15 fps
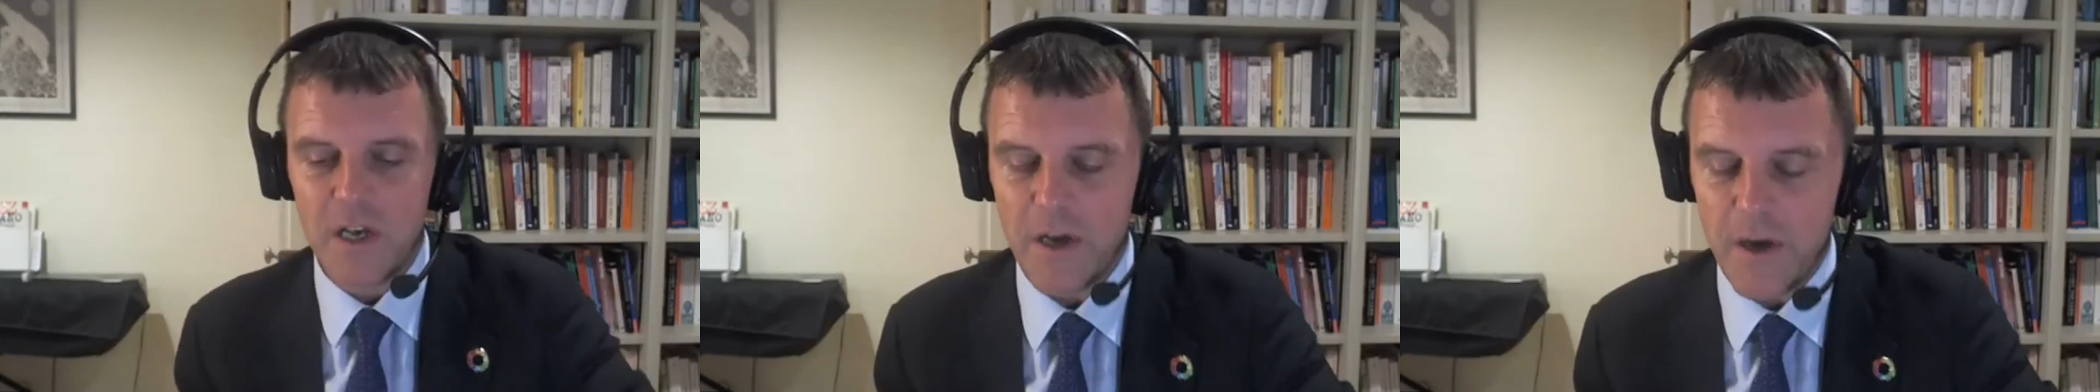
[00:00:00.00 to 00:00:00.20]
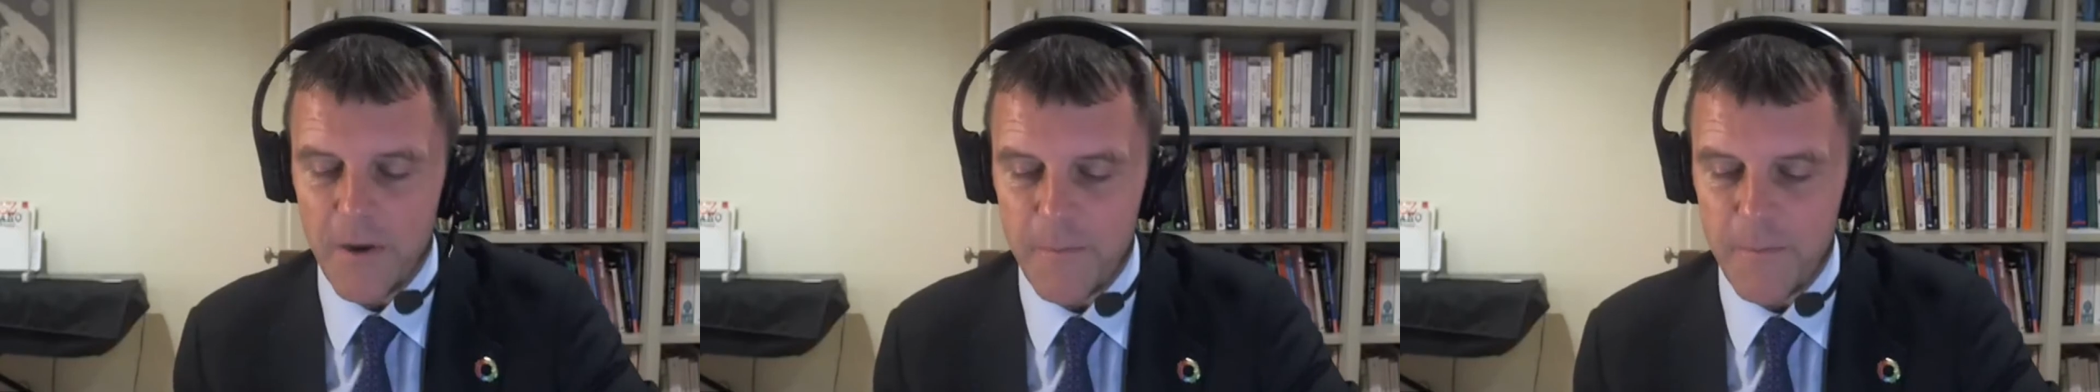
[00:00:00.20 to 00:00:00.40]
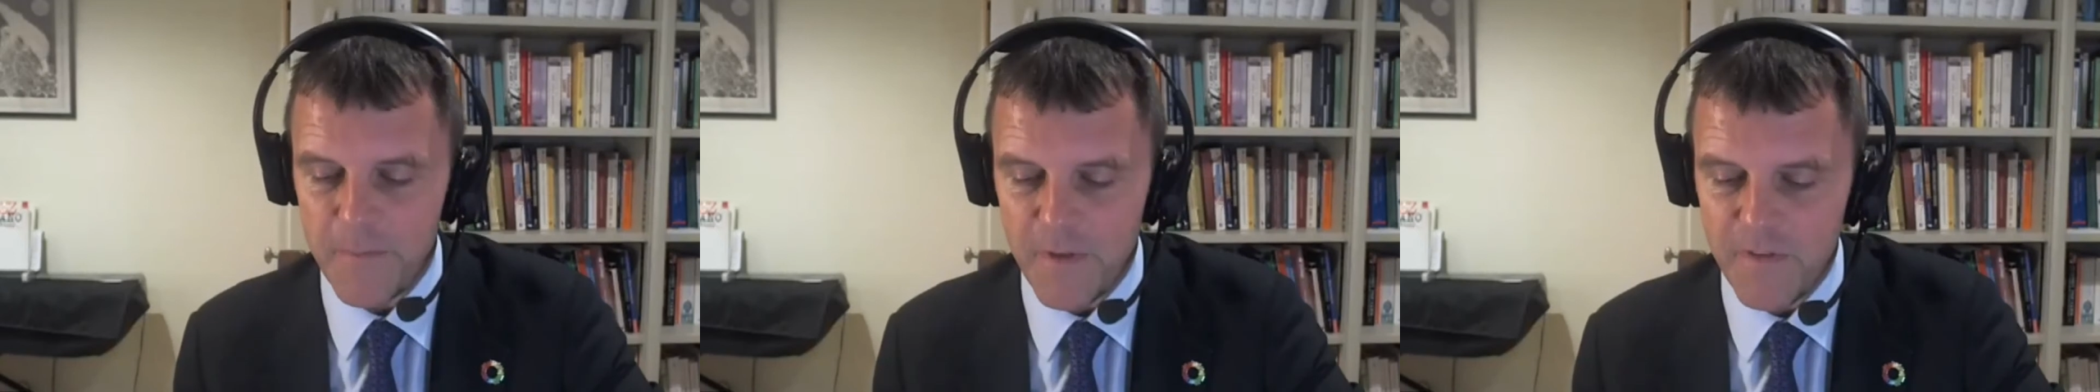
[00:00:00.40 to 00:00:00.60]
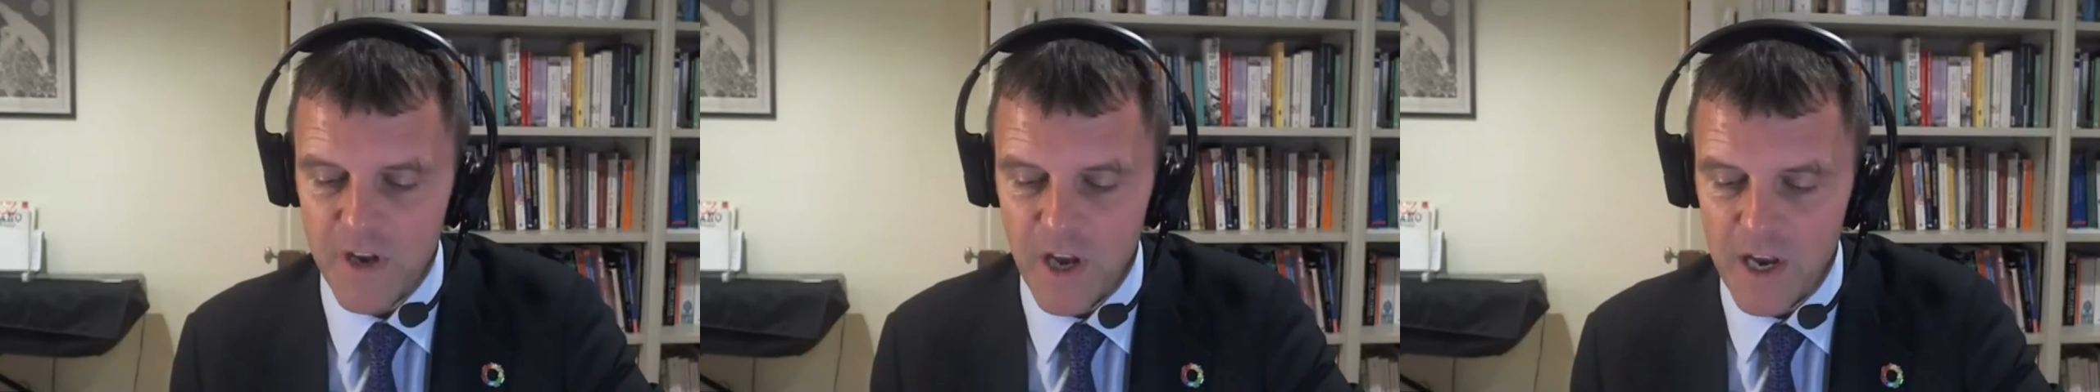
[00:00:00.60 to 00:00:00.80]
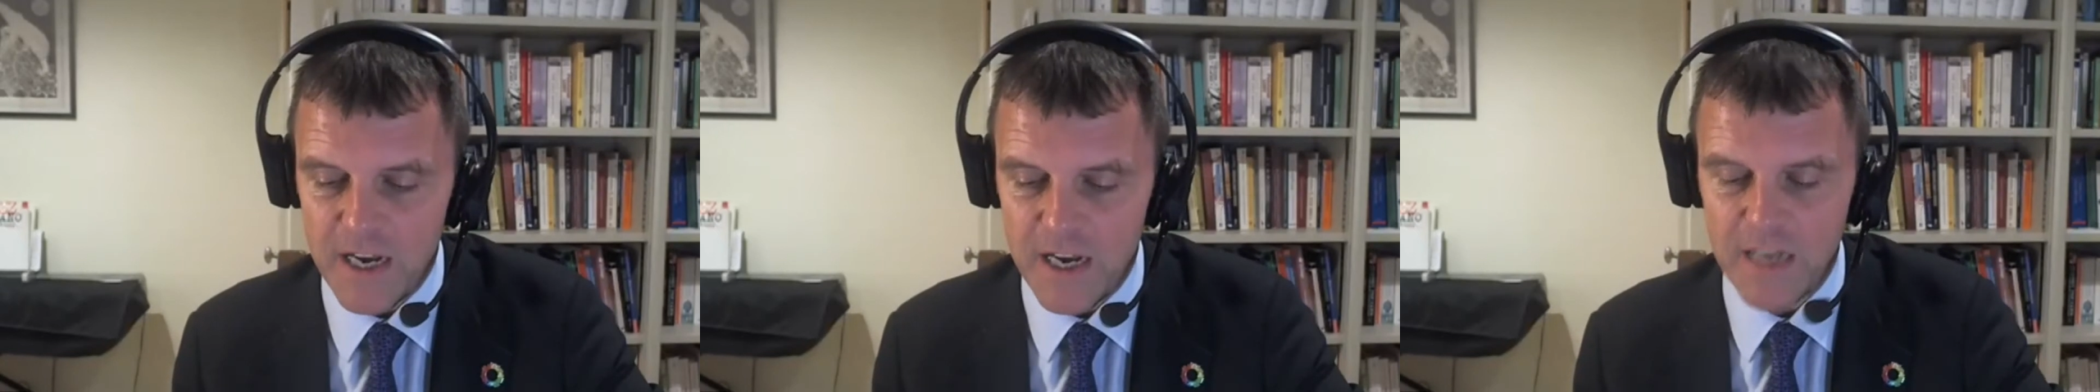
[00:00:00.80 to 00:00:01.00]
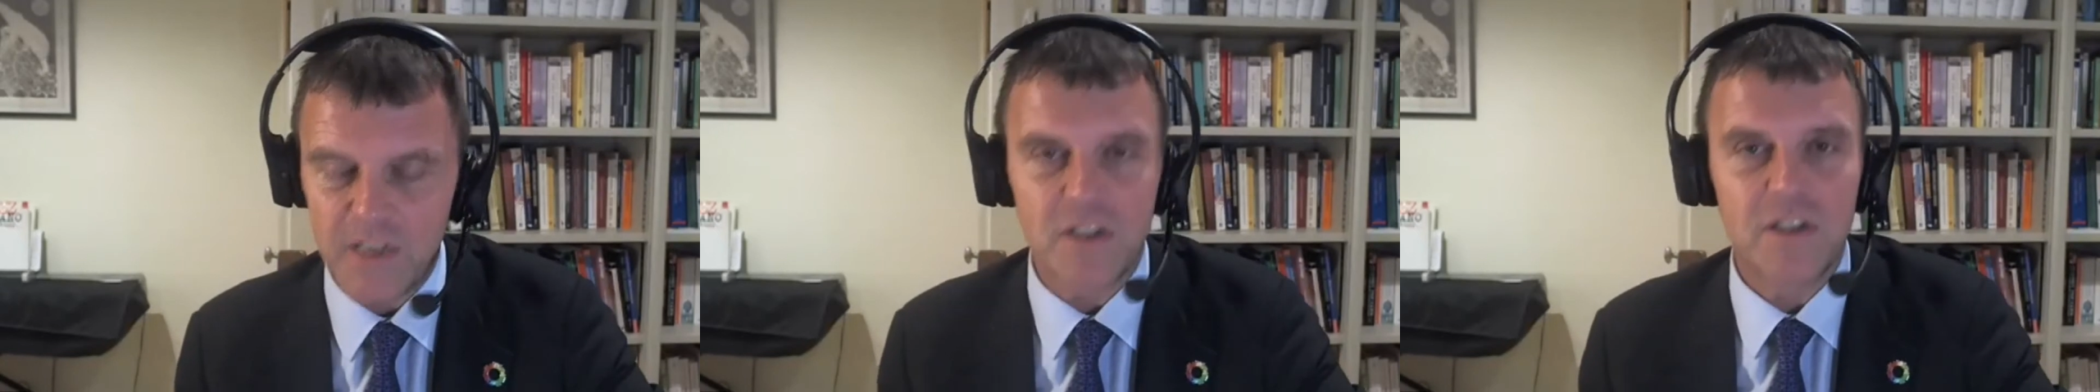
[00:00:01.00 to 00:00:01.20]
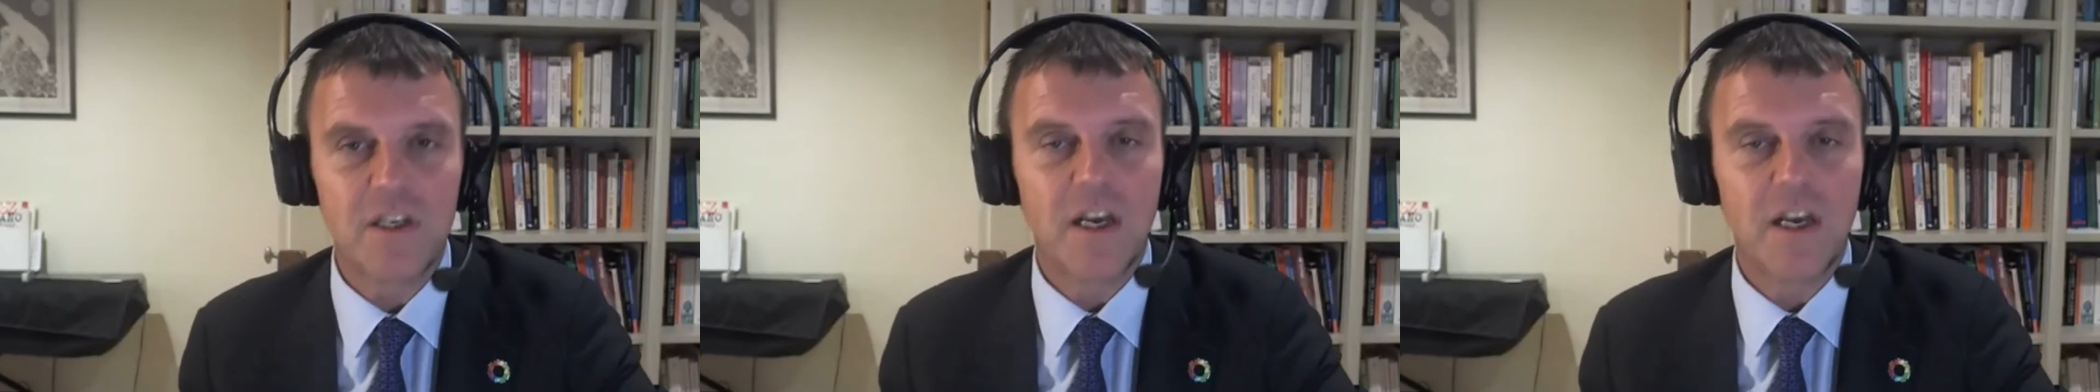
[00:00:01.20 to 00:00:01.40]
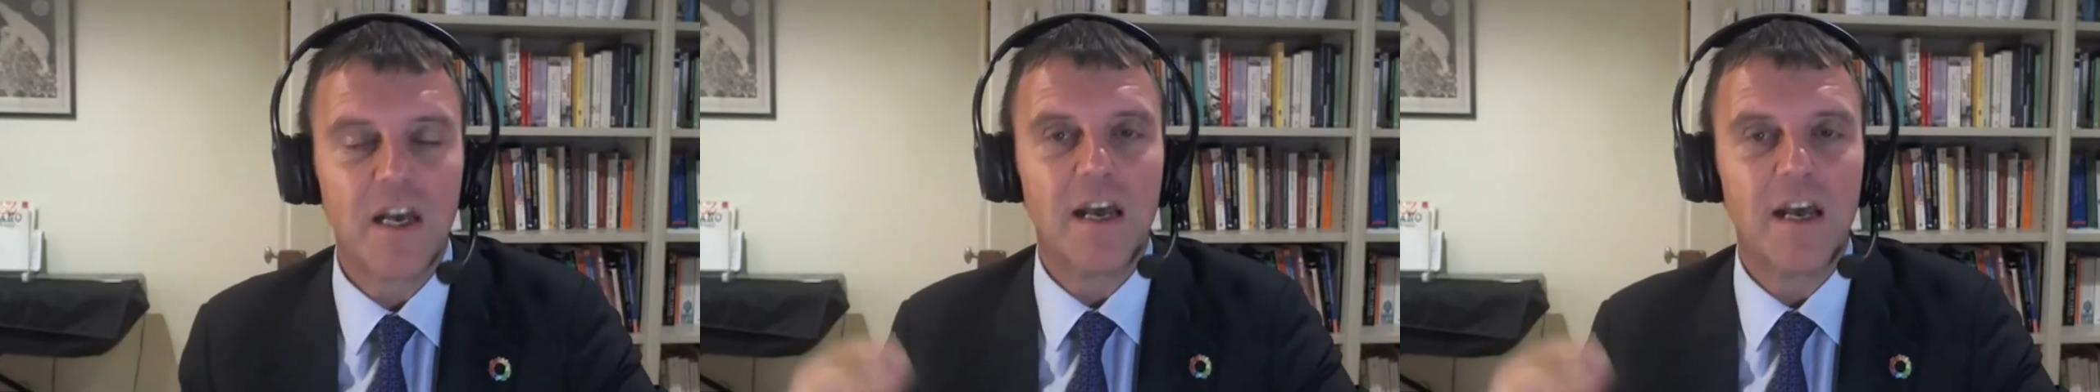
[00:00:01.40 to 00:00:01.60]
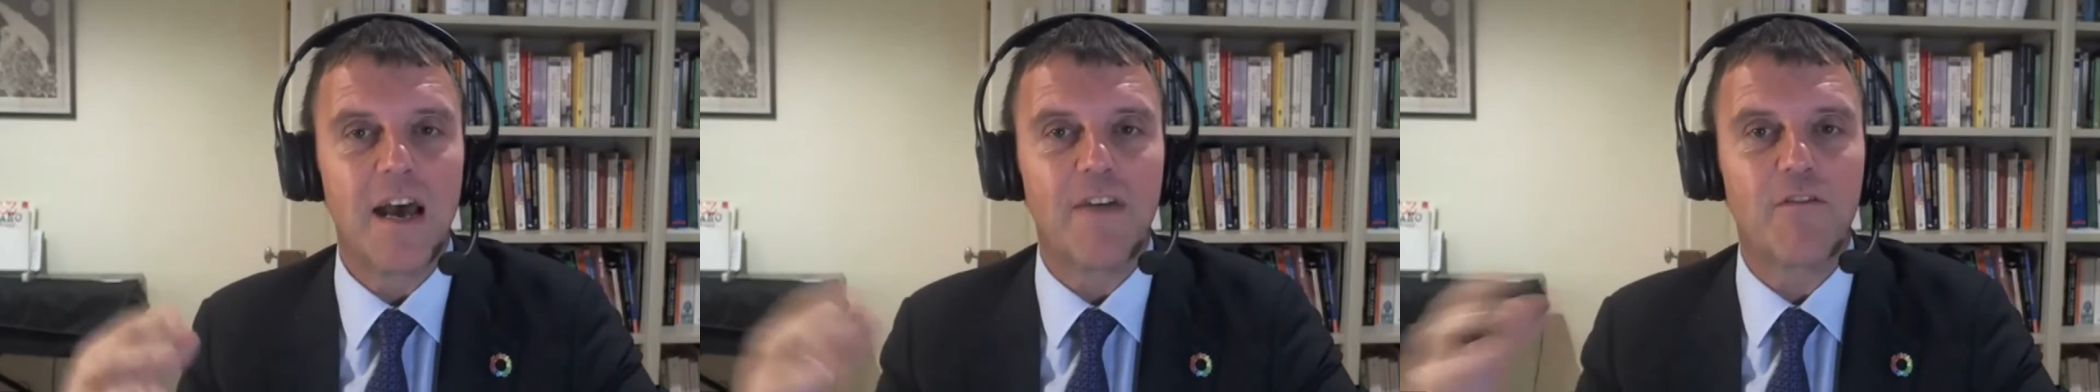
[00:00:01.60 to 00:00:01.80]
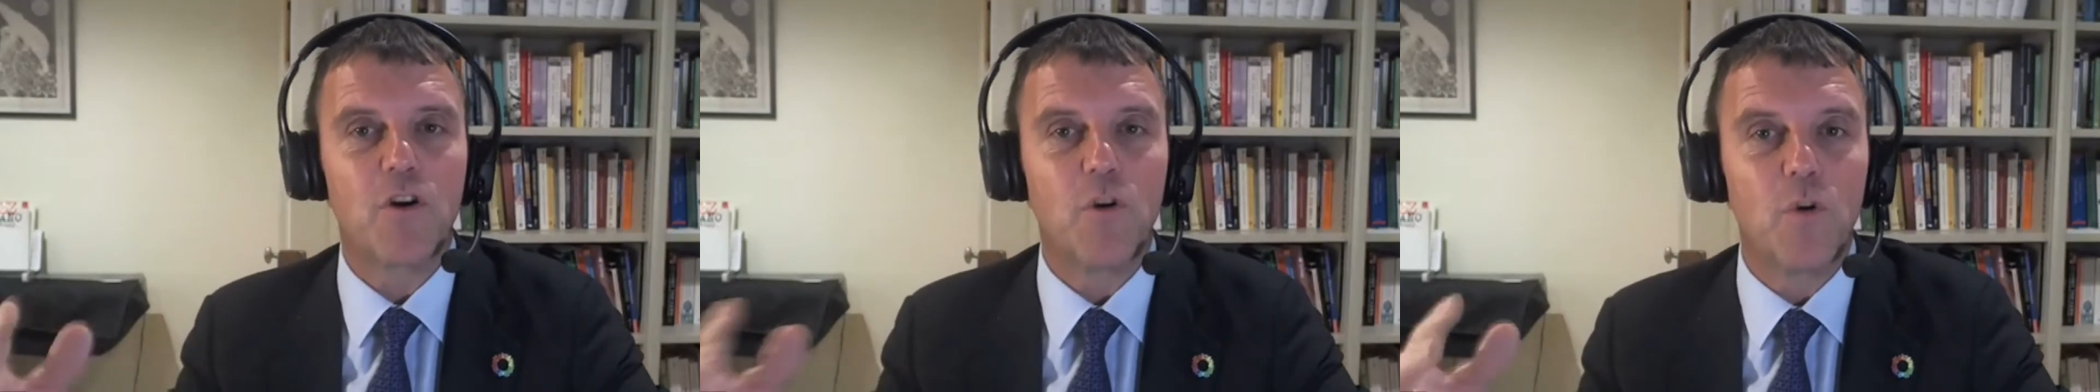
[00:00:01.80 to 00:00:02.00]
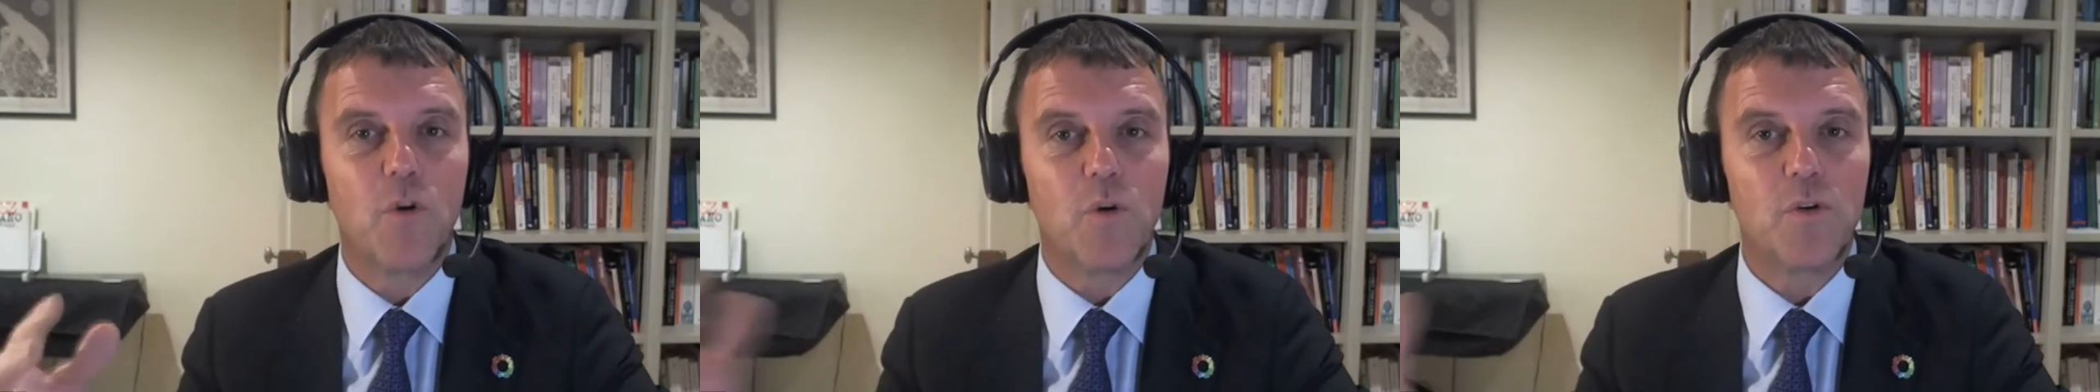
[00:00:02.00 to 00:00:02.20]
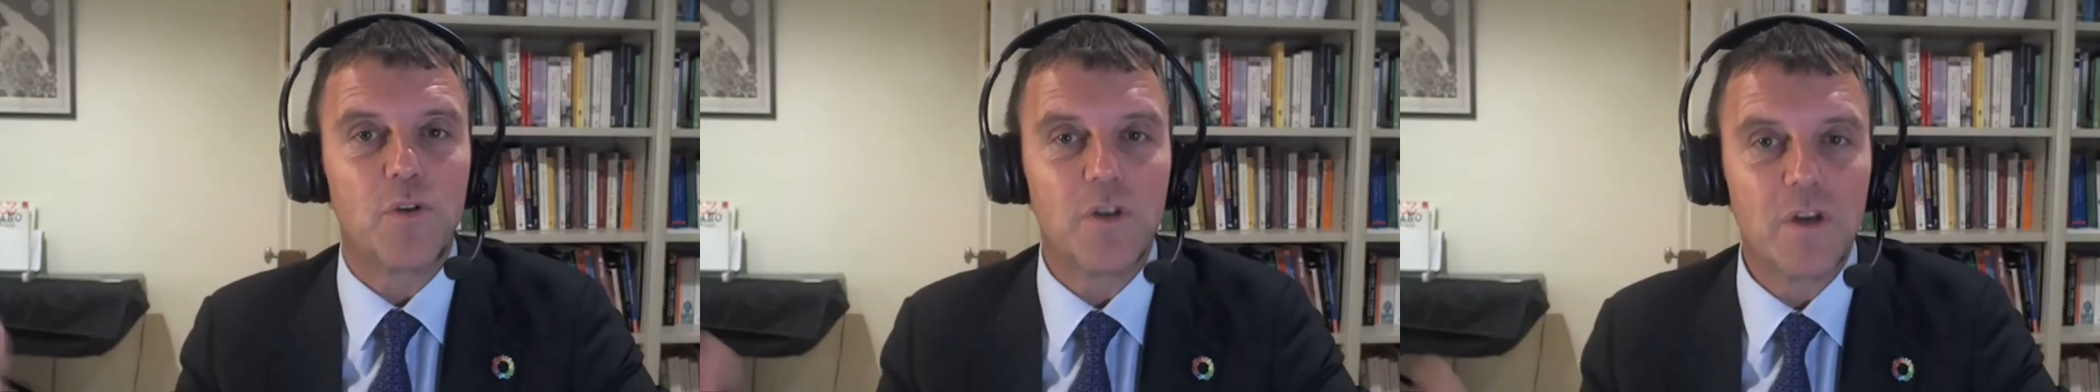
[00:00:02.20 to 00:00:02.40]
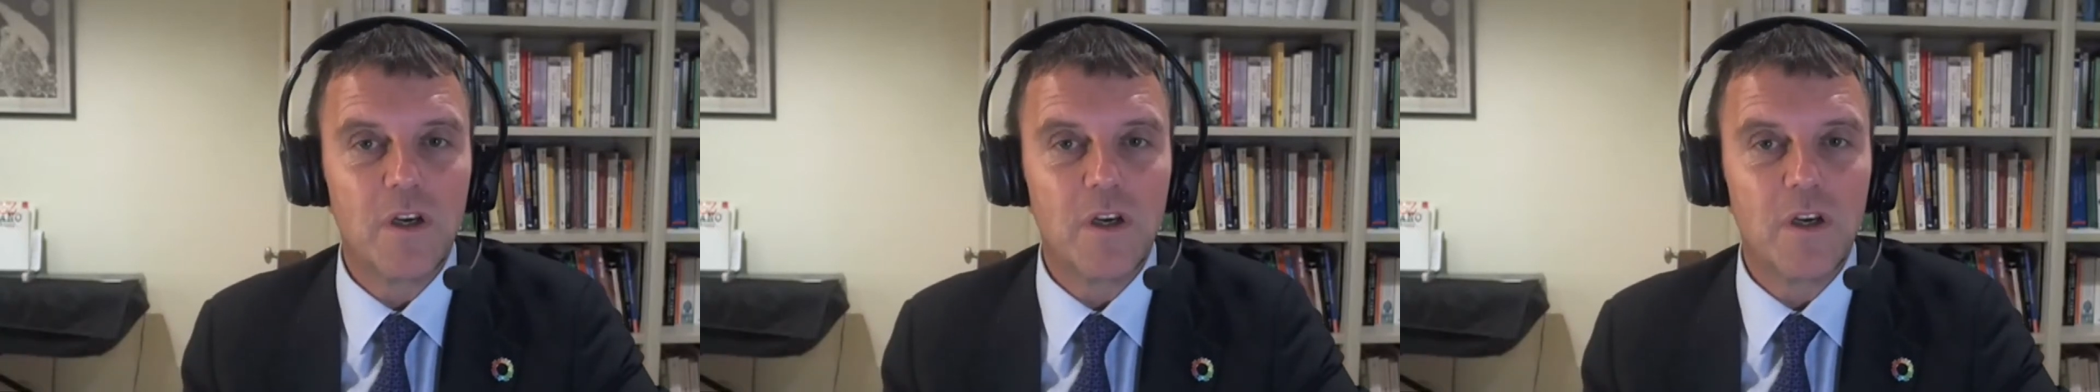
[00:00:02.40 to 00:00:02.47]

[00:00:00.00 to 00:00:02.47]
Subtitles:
of the United Nations, have called